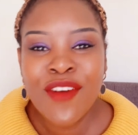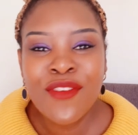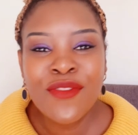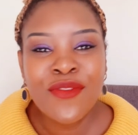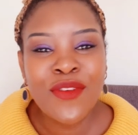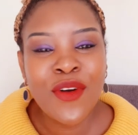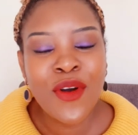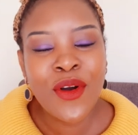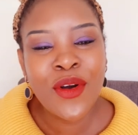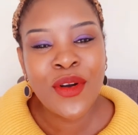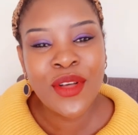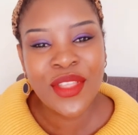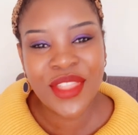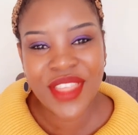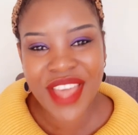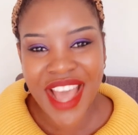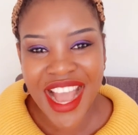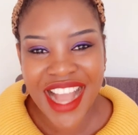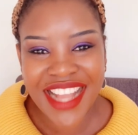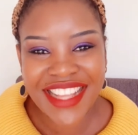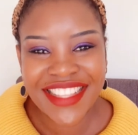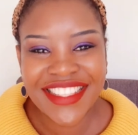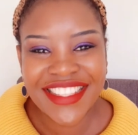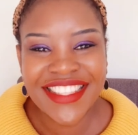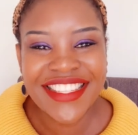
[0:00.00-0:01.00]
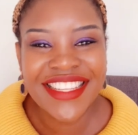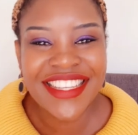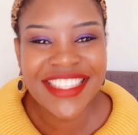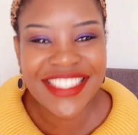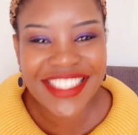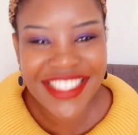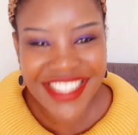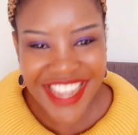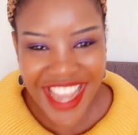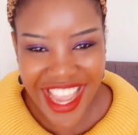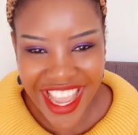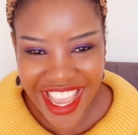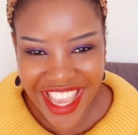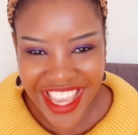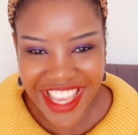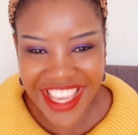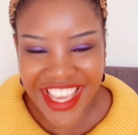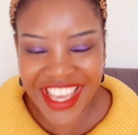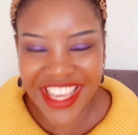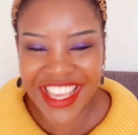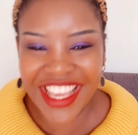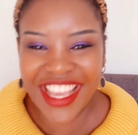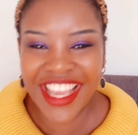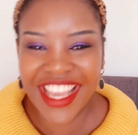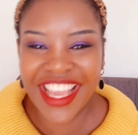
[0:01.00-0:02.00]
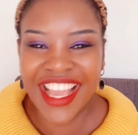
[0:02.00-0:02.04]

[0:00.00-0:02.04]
for that day.